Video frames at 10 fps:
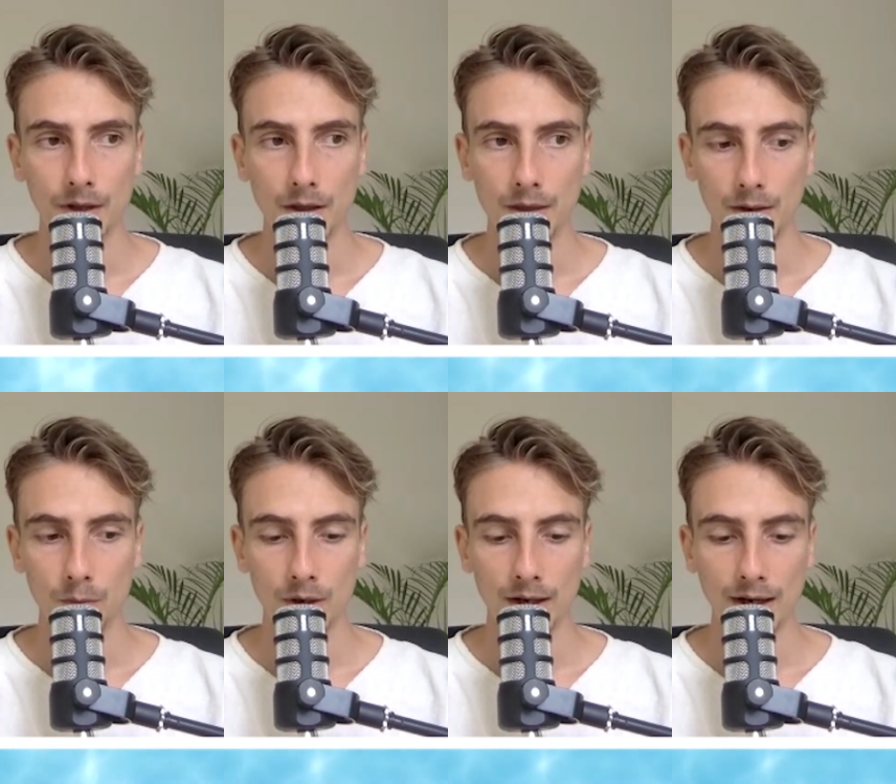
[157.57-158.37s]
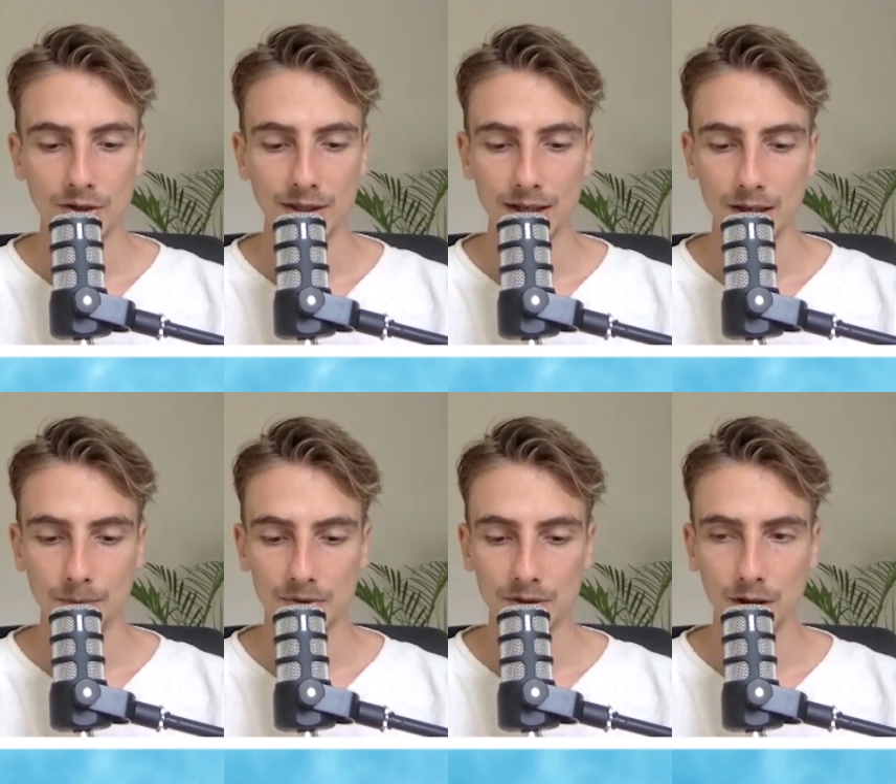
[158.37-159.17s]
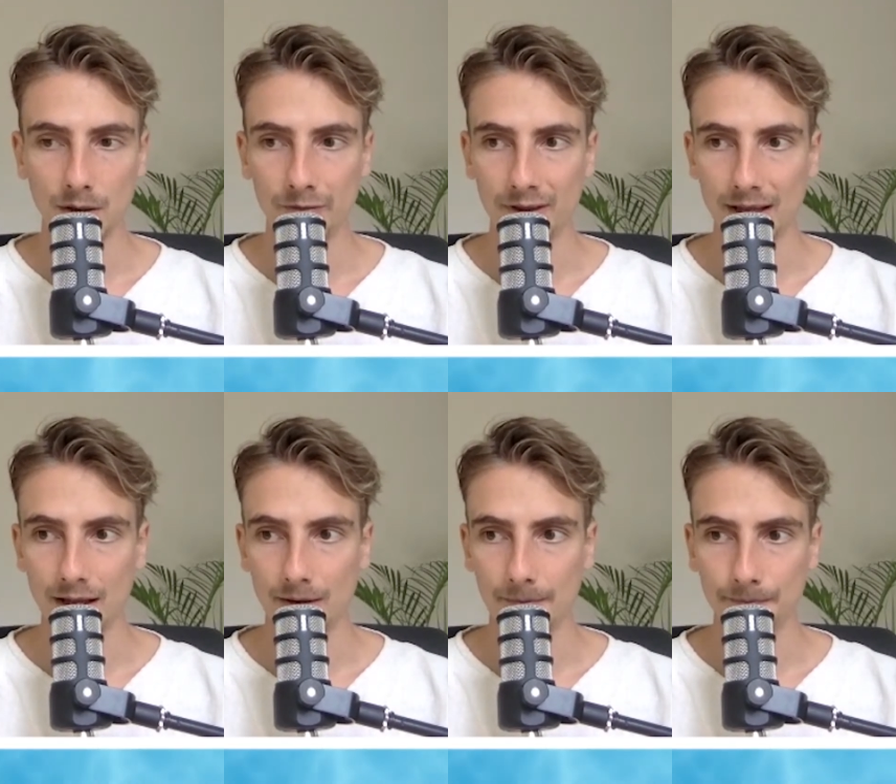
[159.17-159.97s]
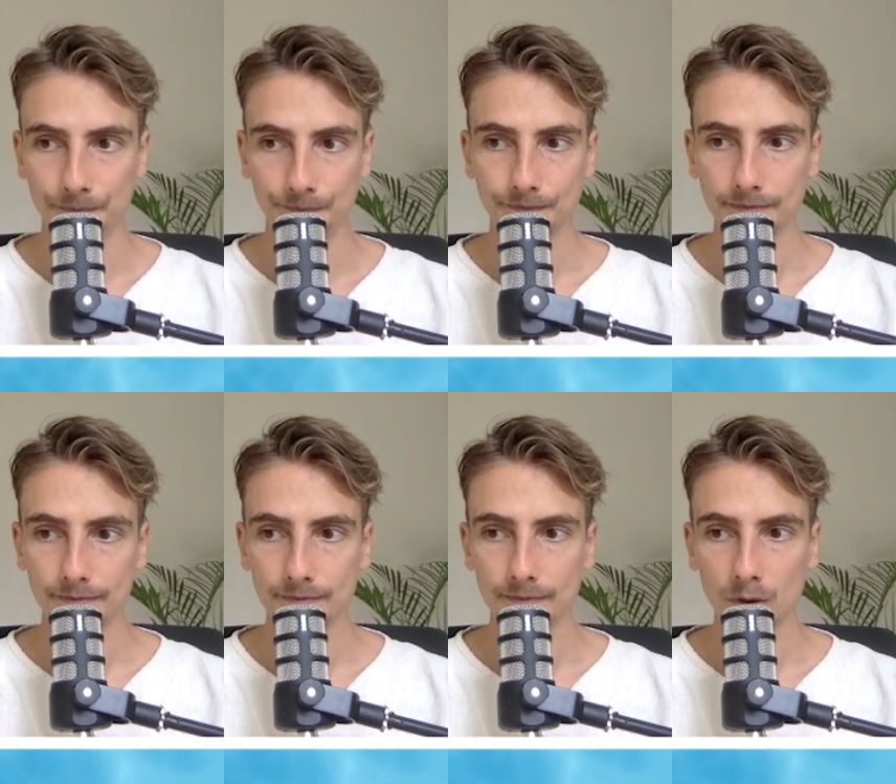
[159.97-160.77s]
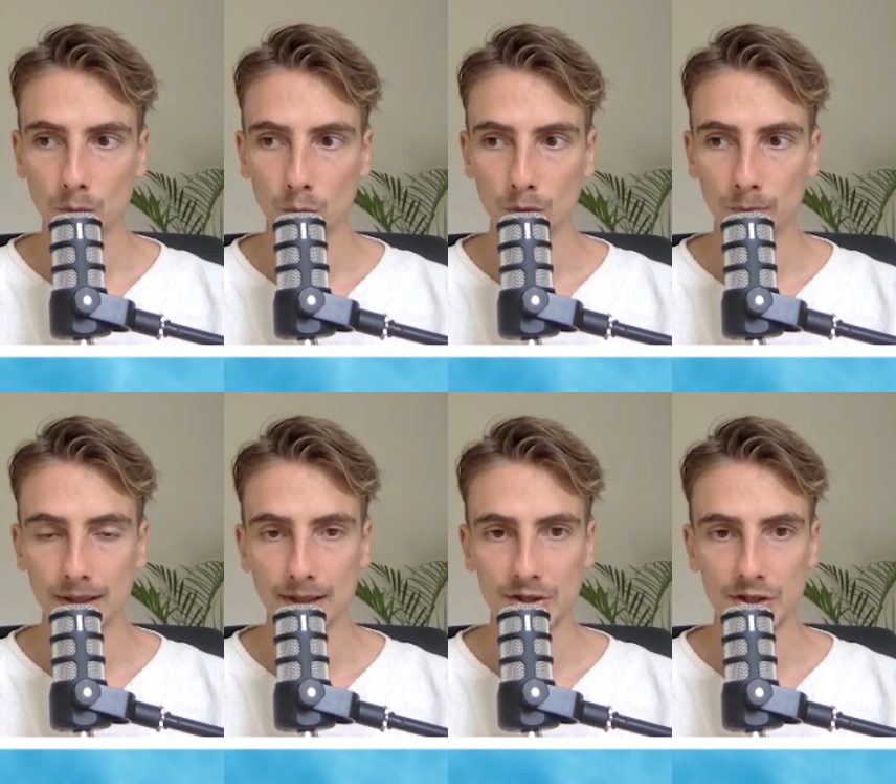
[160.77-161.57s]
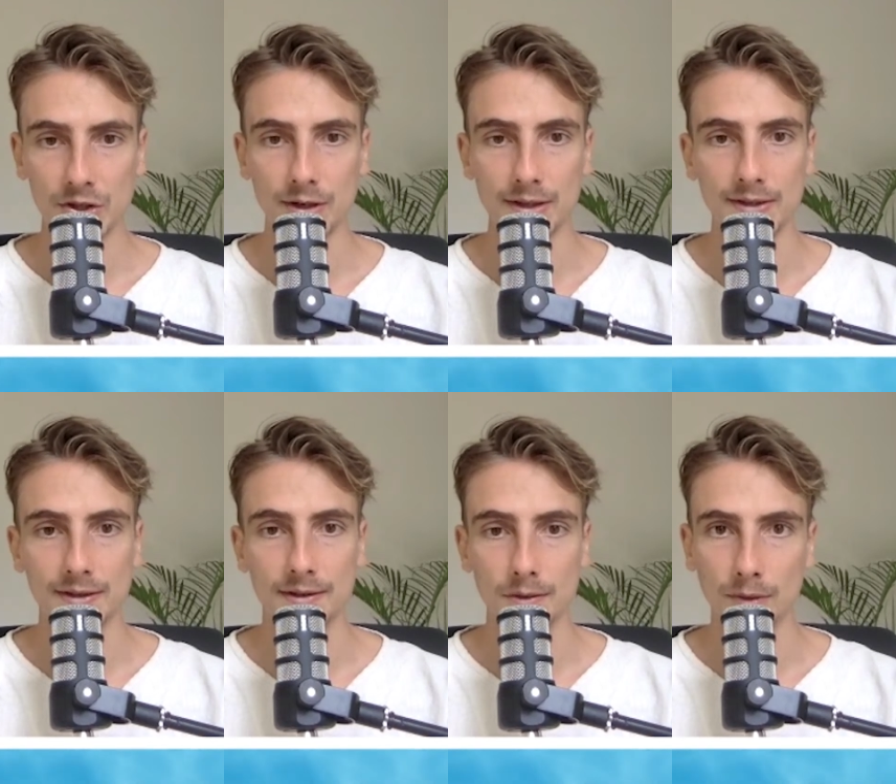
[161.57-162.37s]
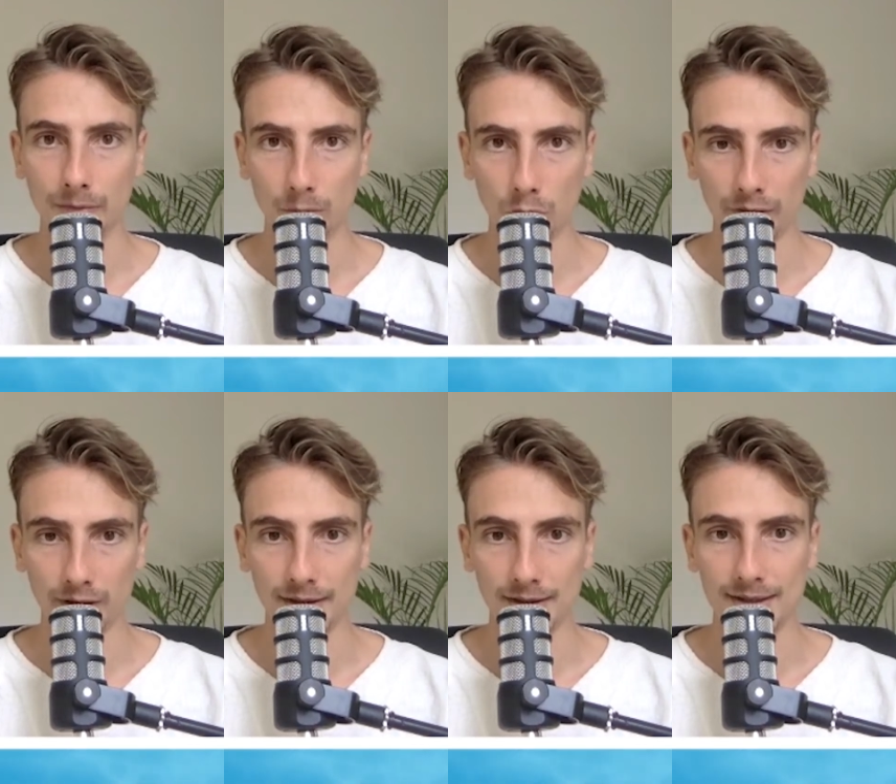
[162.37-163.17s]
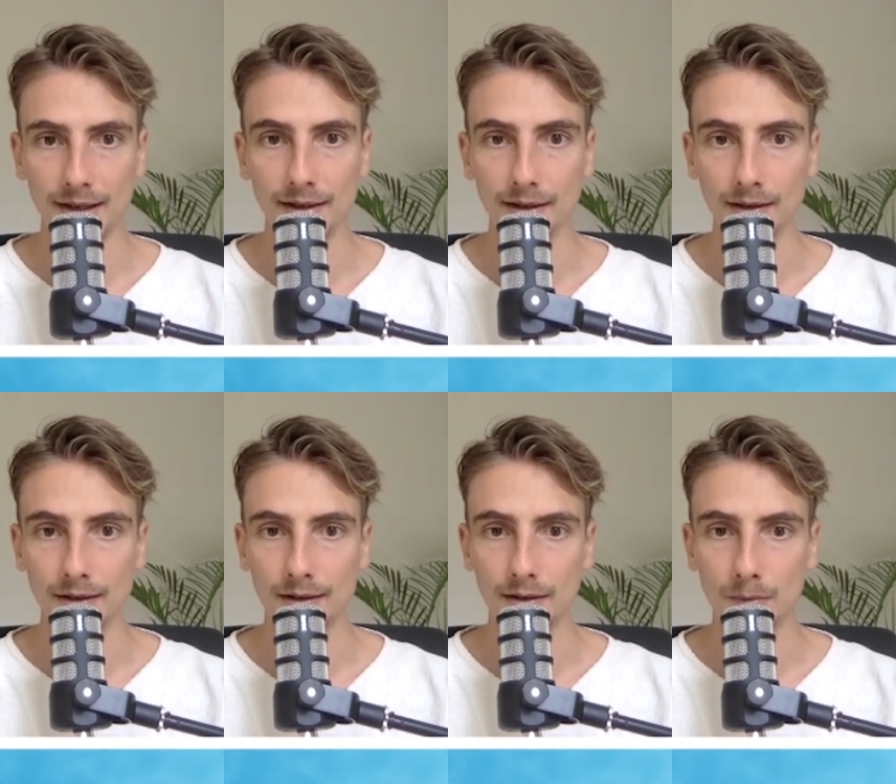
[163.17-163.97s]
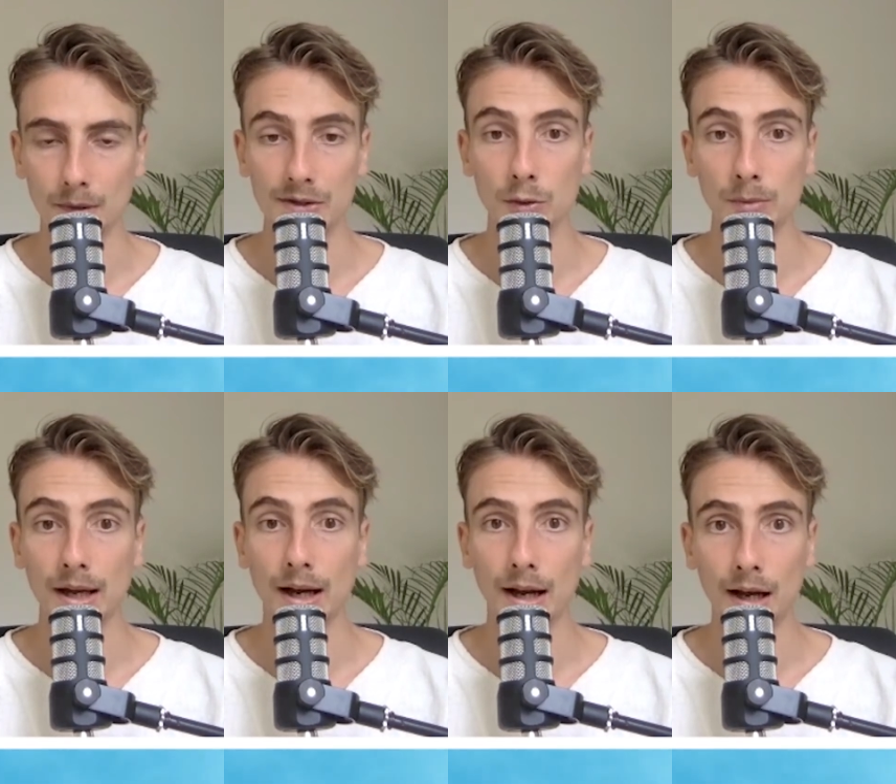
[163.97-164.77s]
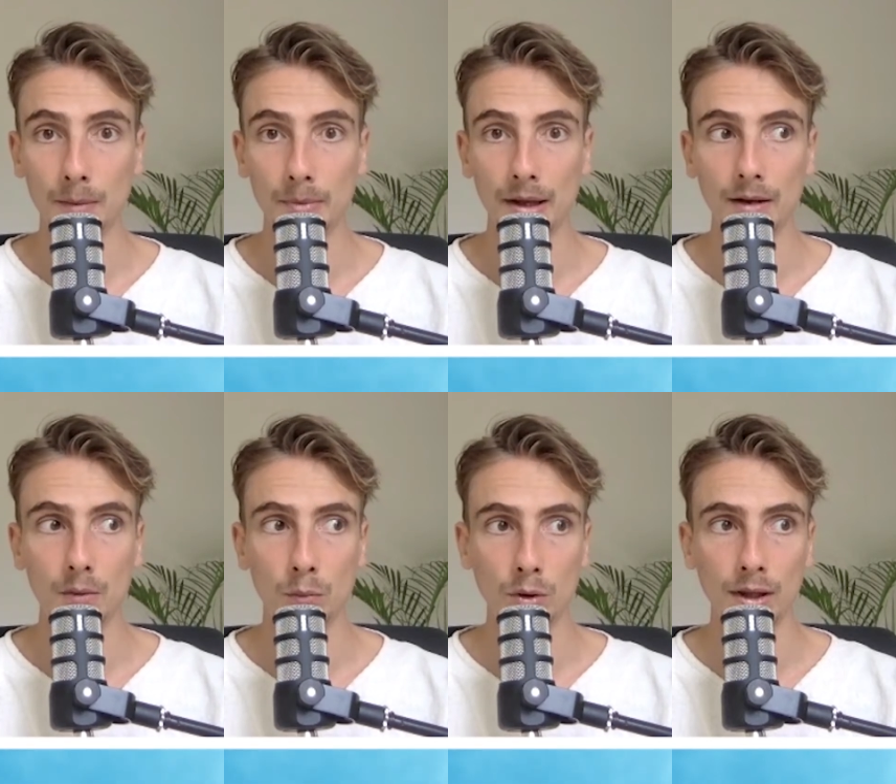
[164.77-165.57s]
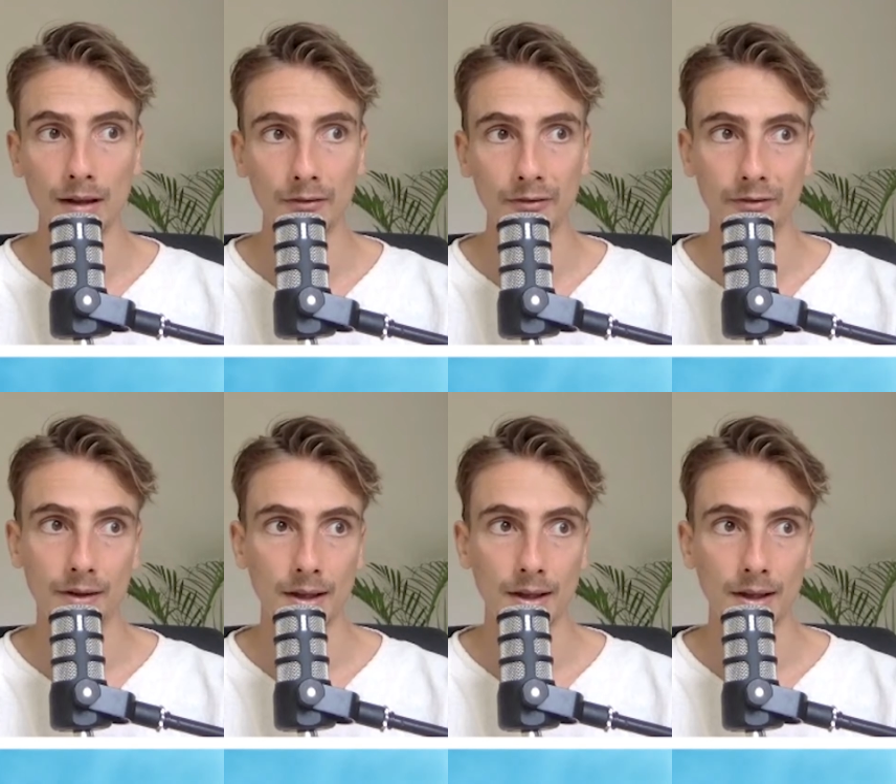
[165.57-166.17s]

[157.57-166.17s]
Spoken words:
then when it actually comes time for that, we'll be less stressed. We'll have more of an understanding. Might still be hard, but we'll have